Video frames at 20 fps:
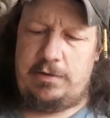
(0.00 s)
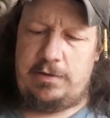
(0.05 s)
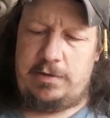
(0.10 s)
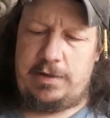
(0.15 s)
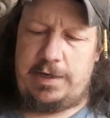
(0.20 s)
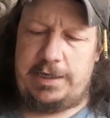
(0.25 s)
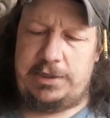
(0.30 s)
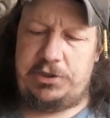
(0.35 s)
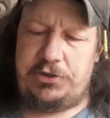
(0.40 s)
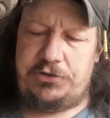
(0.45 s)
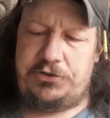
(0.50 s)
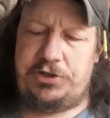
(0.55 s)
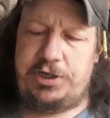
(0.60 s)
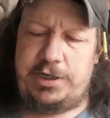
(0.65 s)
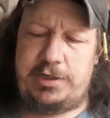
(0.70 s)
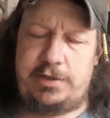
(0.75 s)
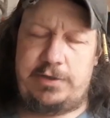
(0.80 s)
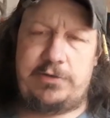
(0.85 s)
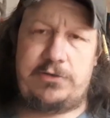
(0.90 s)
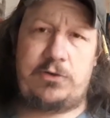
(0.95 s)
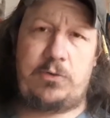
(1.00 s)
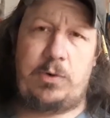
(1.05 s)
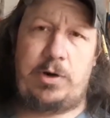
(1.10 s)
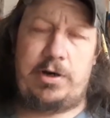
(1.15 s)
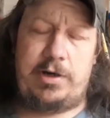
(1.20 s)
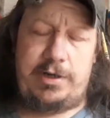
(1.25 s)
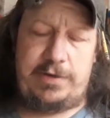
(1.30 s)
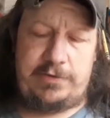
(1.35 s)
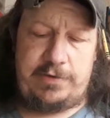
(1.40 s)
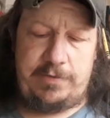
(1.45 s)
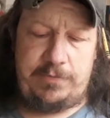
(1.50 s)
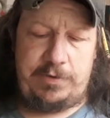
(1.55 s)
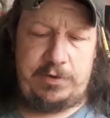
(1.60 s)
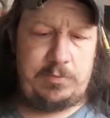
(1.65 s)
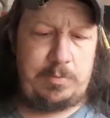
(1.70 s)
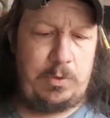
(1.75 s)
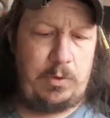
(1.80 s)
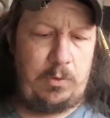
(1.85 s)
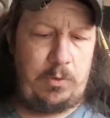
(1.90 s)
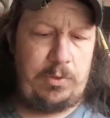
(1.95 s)
I just checked the squareness of these
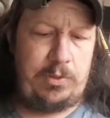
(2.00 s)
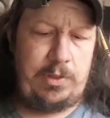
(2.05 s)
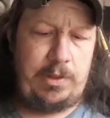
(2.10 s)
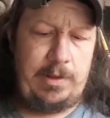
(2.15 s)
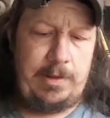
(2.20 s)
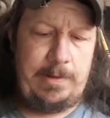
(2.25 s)
both.